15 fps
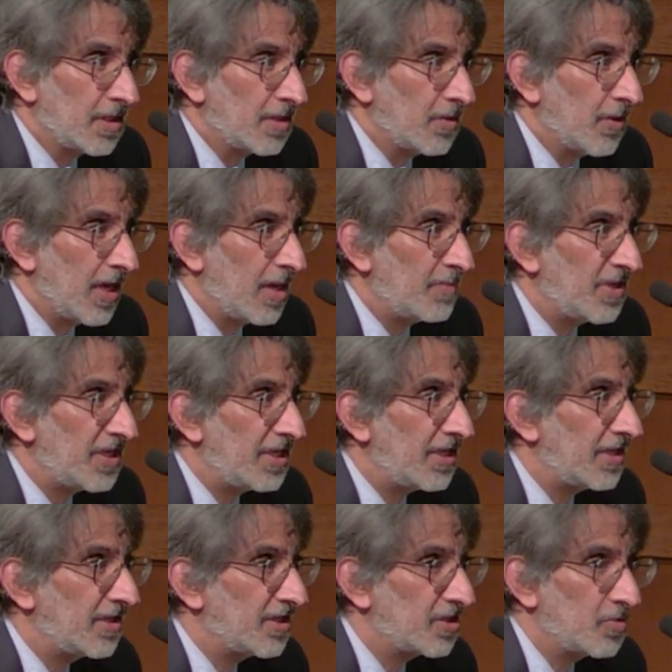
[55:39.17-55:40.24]
You know, how many
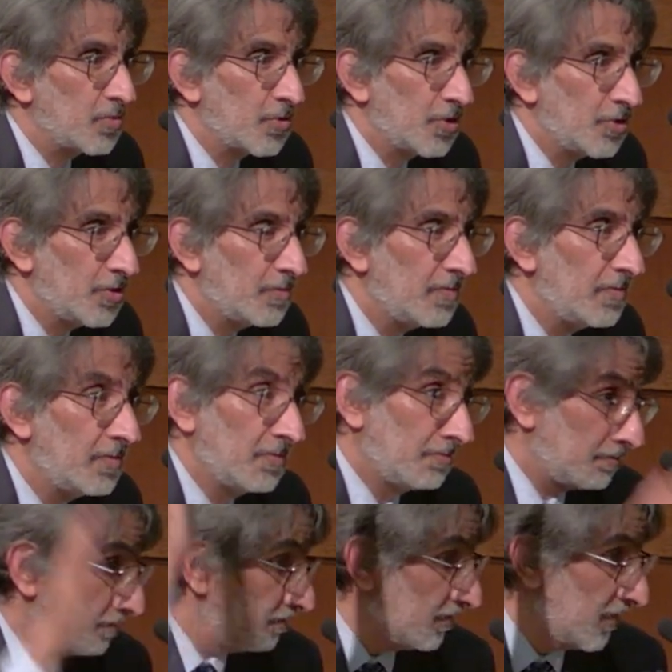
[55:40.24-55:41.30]
in this room
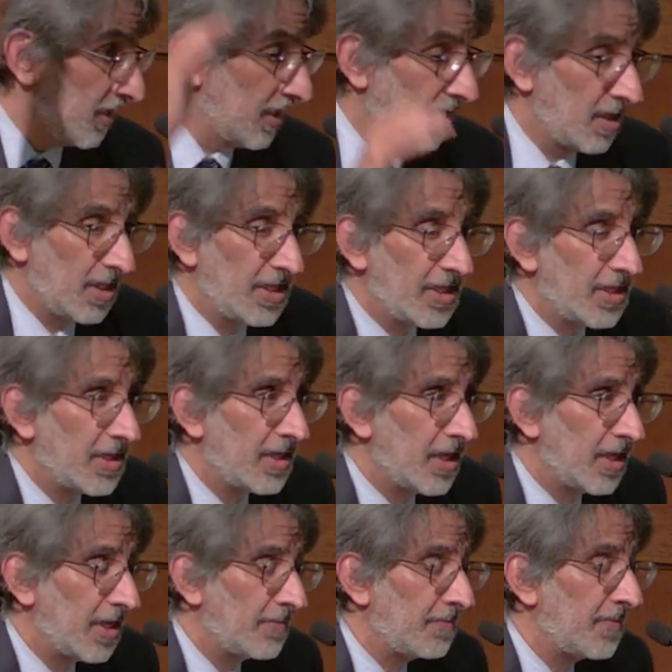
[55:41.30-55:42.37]
it,
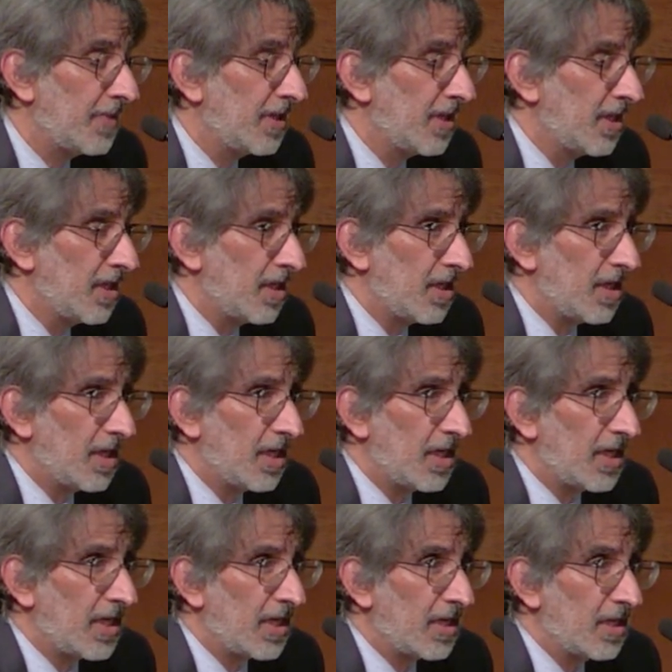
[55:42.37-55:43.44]
um, uh,
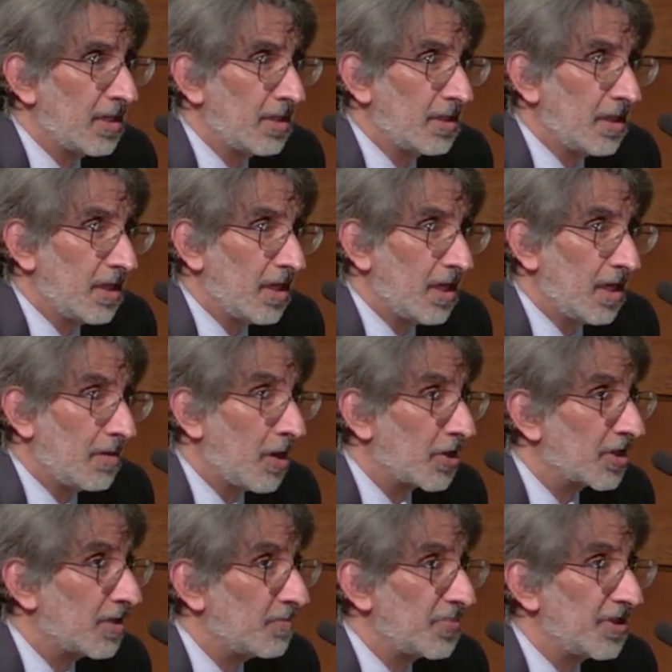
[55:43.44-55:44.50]
uh, are
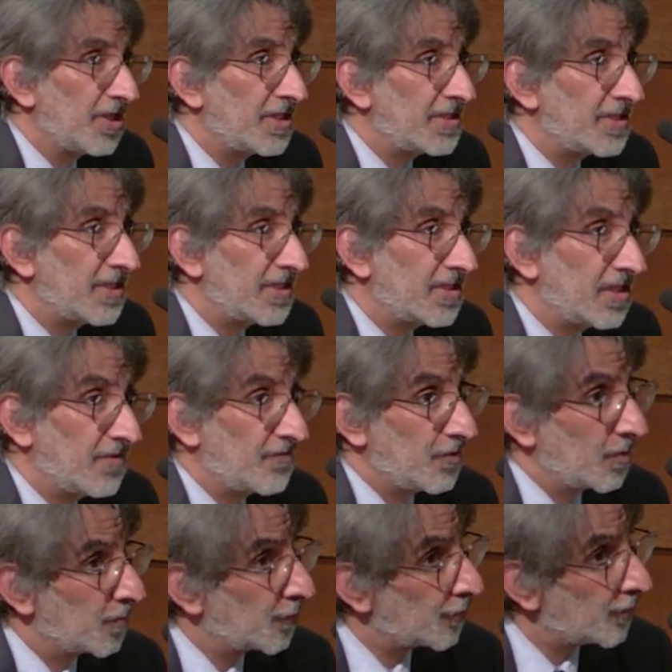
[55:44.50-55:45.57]
complicit, if
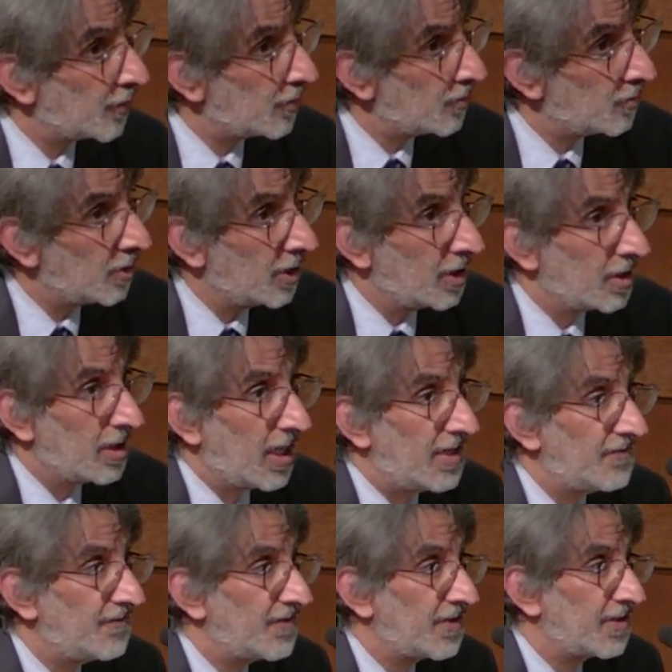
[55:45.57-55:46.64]
you're pro
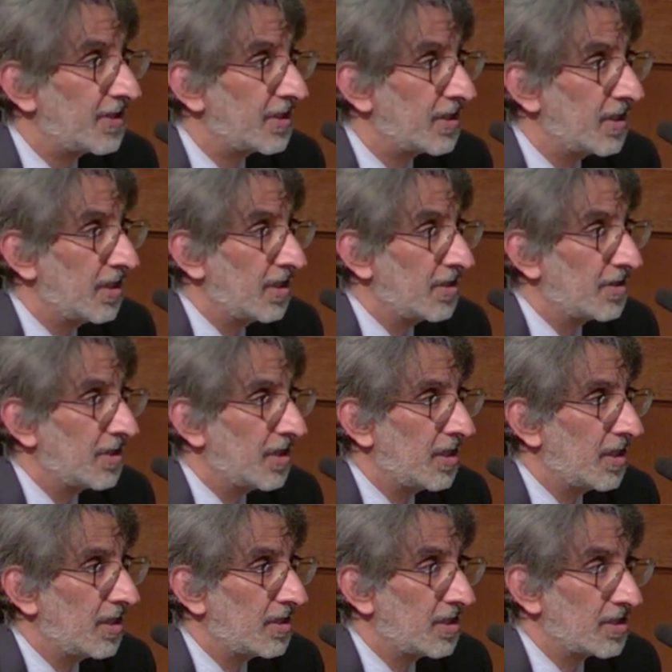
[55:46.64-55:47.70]
life, in the,
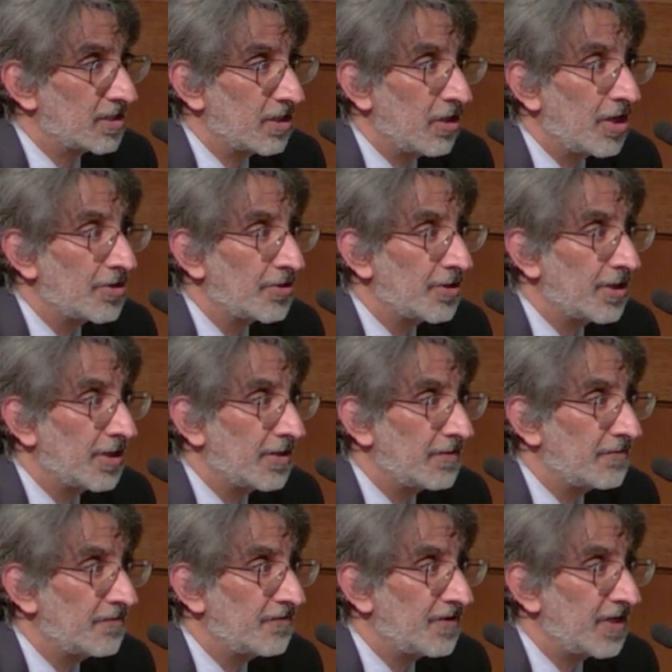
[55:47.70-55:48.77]
the, the slaughter
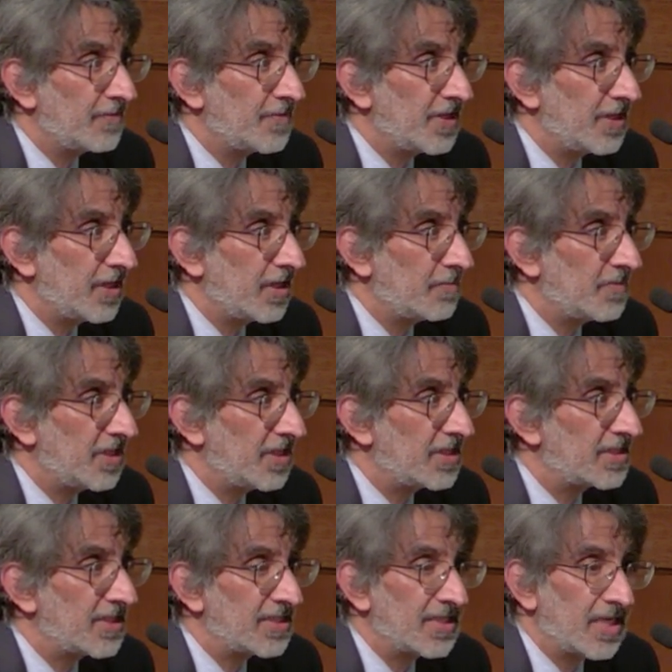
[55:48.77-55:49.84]
of um, um,
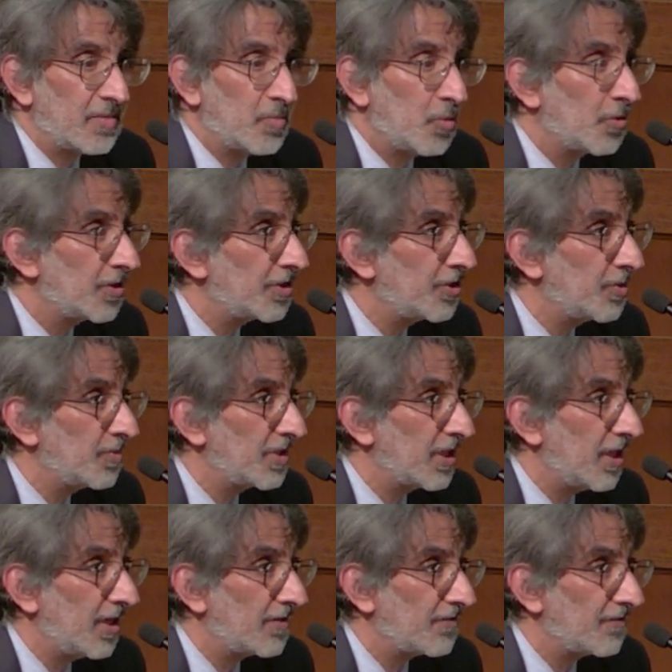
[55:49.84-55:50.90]
innocent unborn human
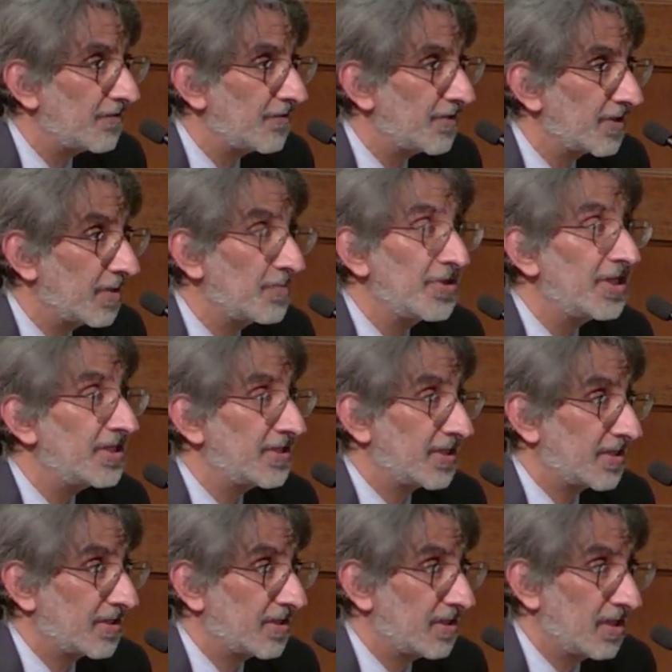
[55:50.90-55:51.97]
life?
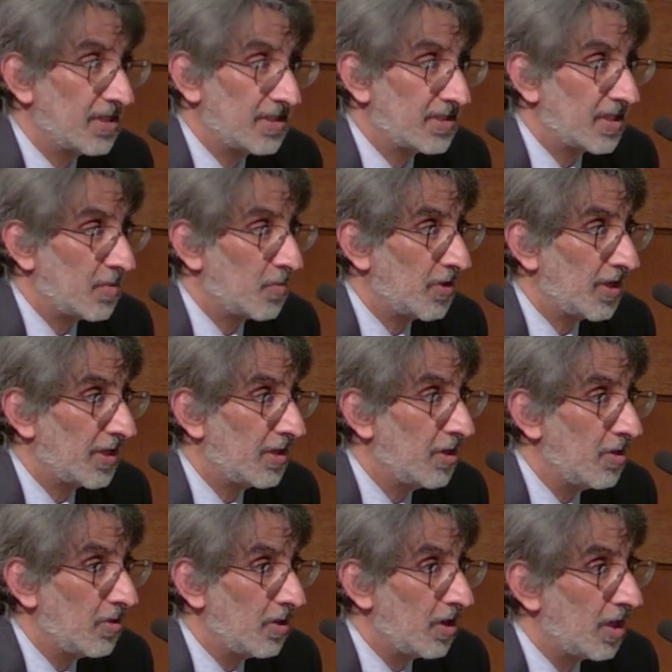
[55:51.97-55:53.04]
Complicit in some way.
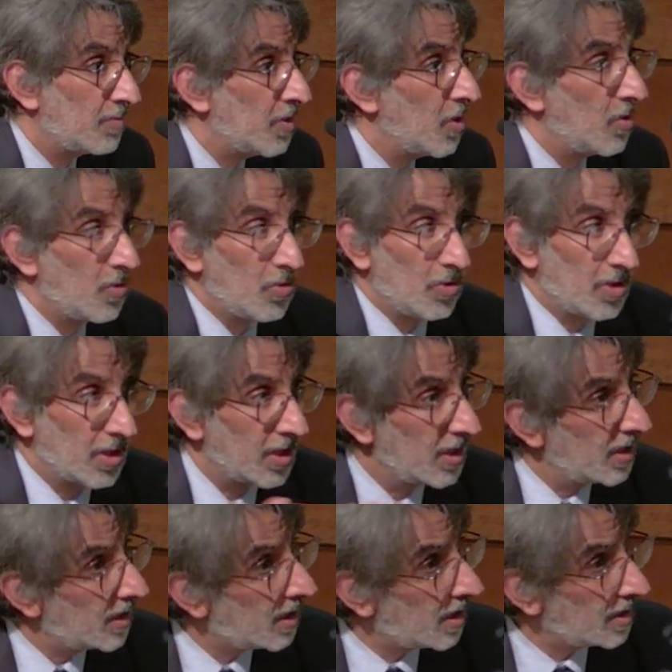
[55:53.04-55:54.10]
Um, or
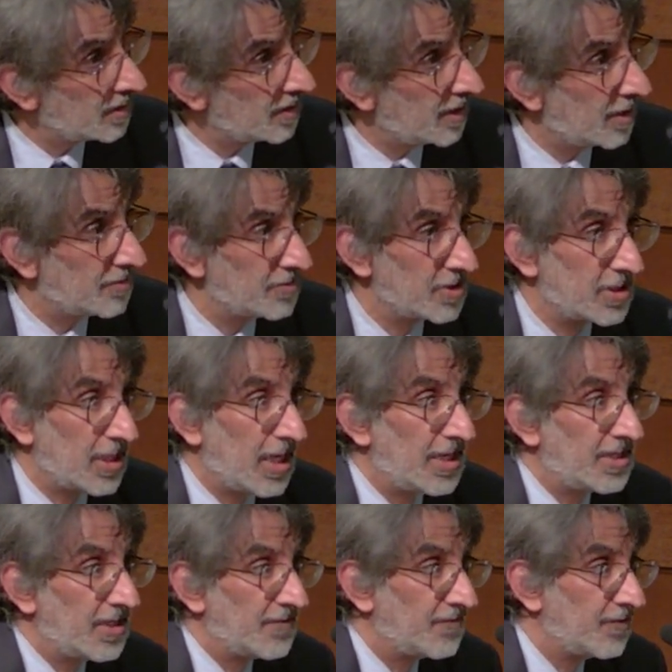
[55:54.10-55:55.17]
on the other side,
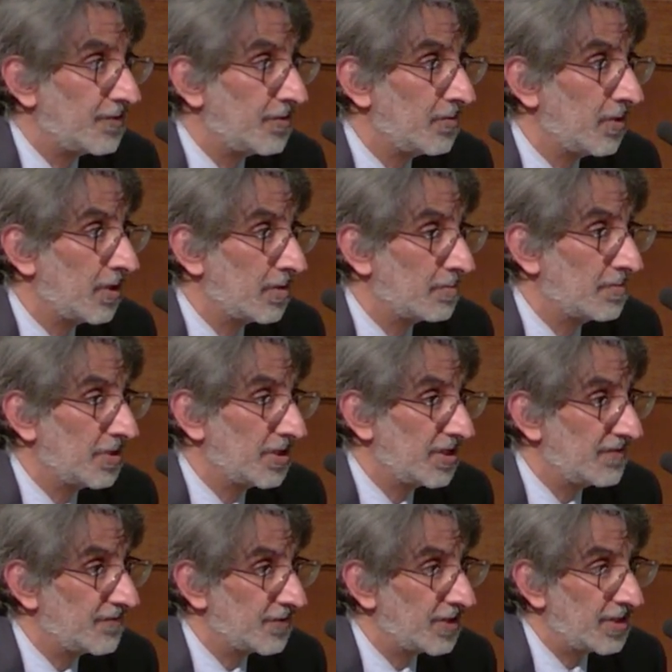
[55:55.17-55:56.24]
if you are a
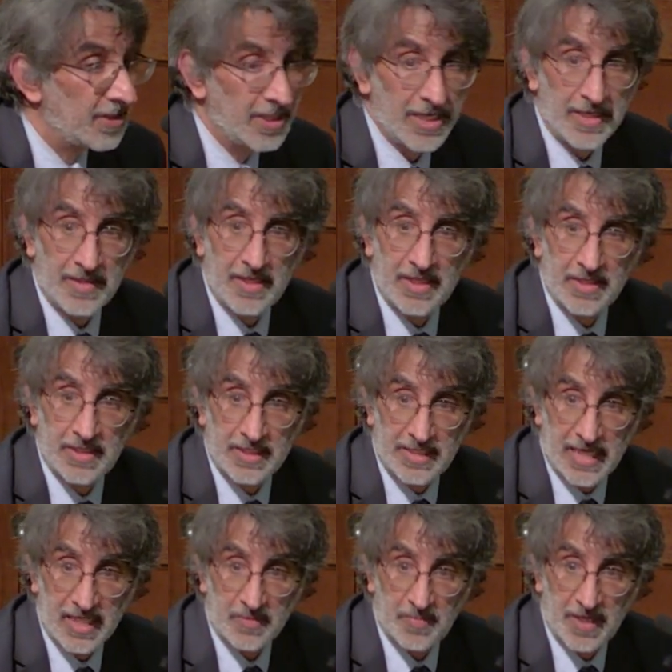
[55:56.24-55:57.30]
believer in, in the
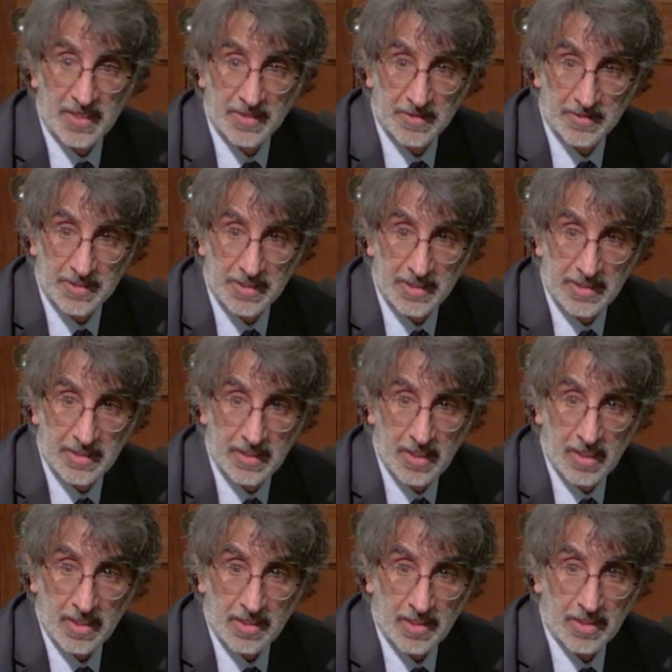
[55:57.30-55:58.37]
death penalty,
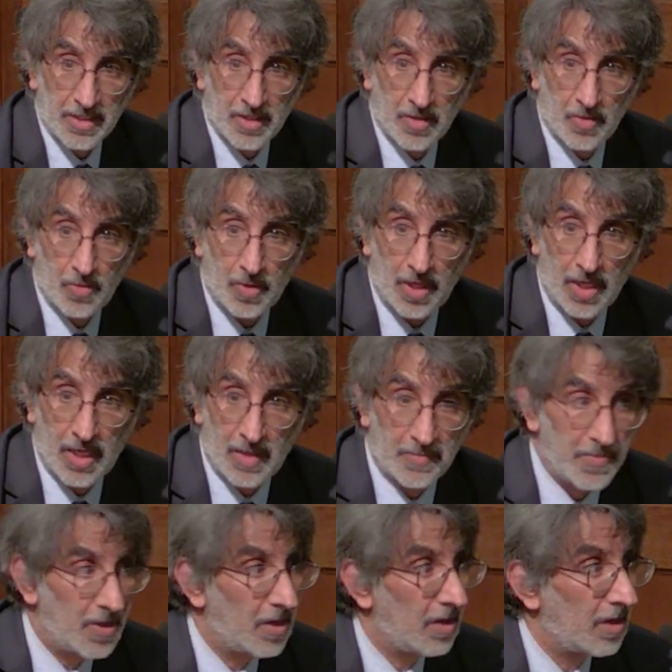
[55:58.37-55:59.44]
you know,
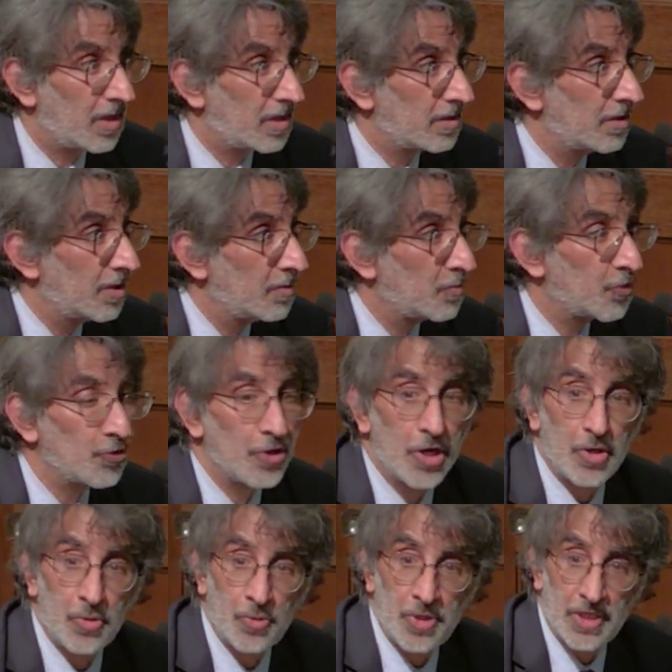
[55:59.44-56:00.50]
um, are
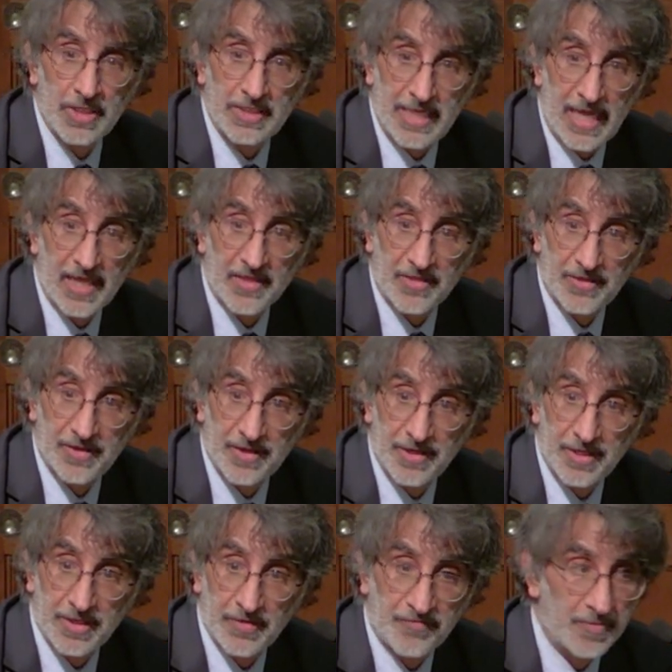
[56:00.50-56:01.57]
pro death,
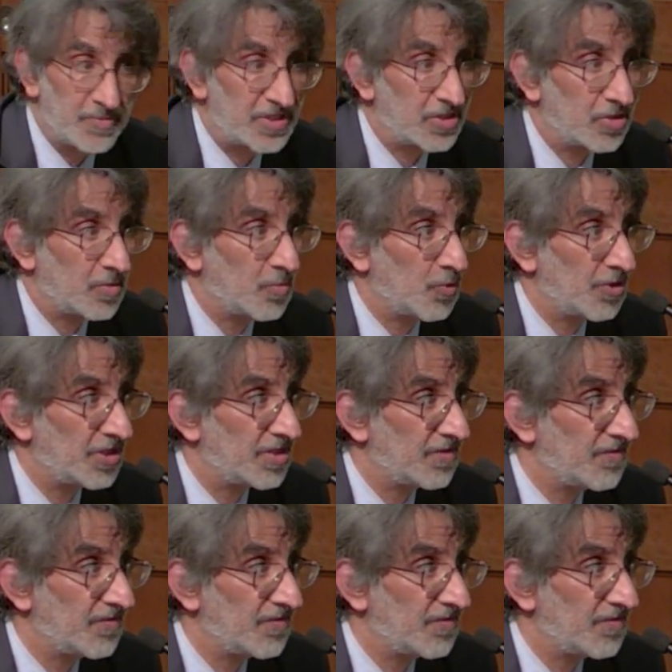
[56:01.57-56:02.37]
you know, from a certain point of